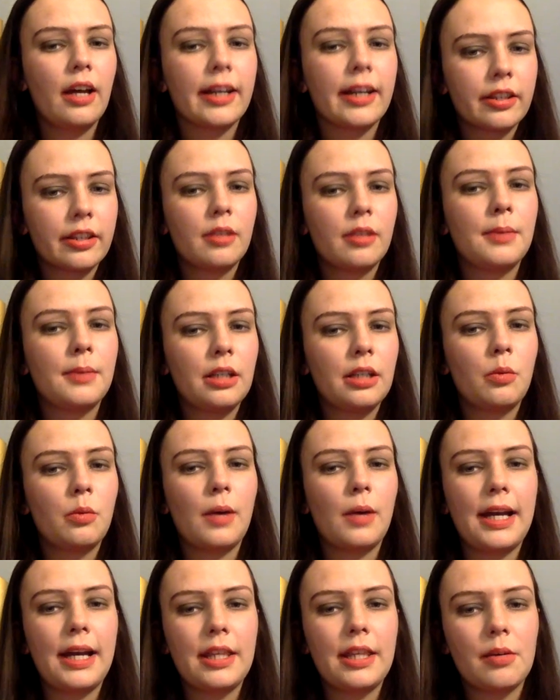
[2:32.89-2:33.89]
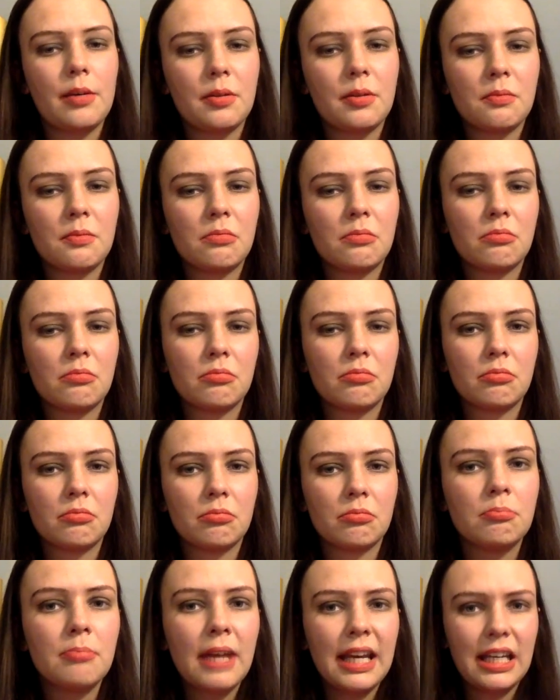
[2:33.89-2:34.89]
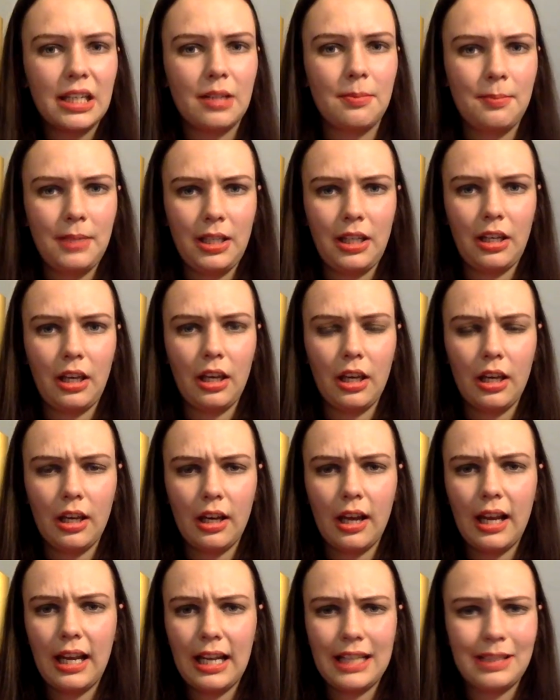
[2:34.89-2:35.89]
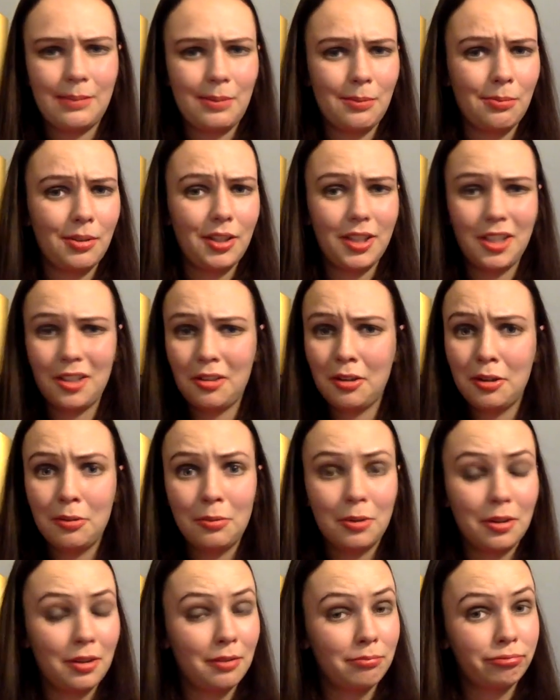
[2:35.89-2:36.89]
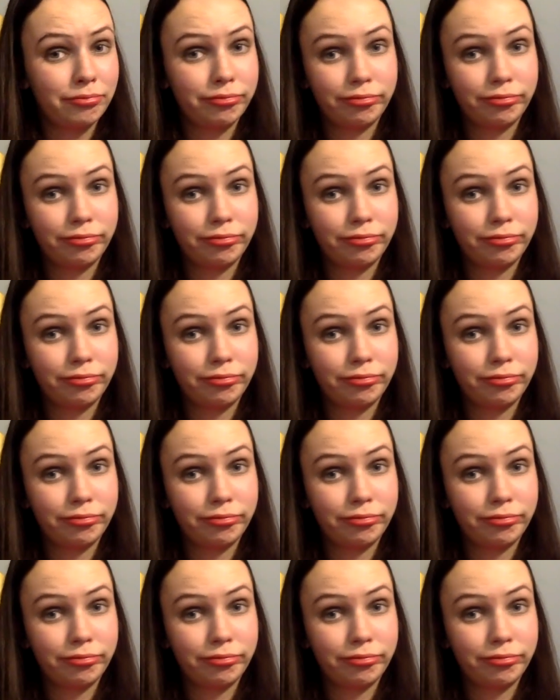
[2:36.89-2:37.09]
them in a way that would make me a lesbian. But you know what?